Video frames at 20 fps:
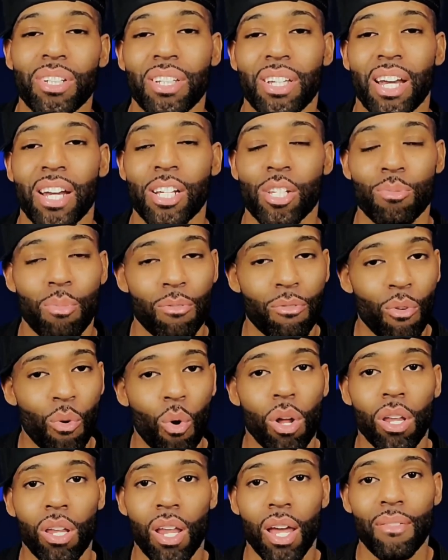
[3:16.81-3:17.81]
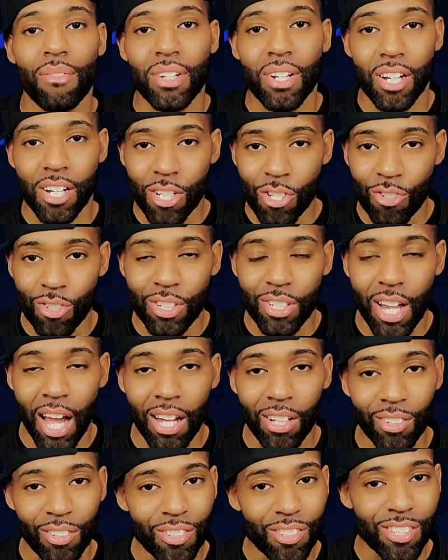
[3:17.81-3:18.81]
Yes, but for
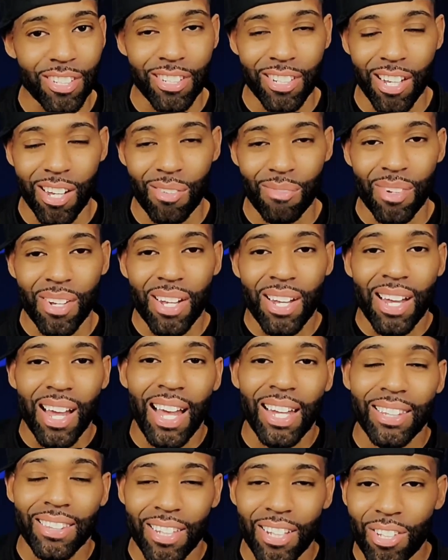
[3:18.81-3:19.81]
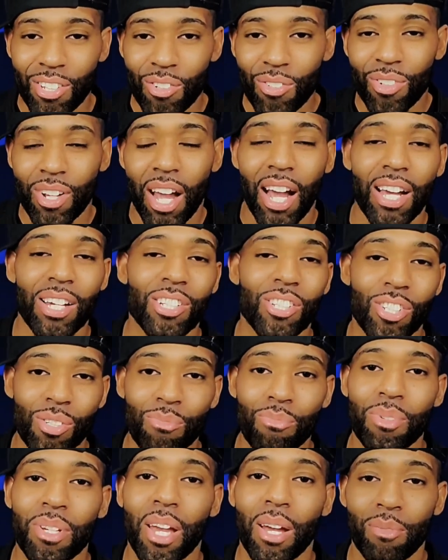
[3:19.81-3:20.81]
$1,100 and up, I think you guys
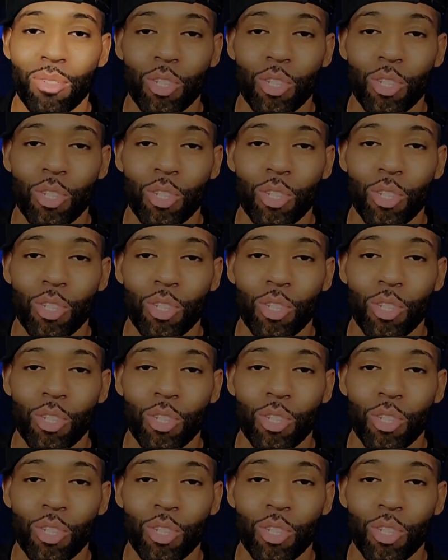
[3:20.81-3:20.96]
should be able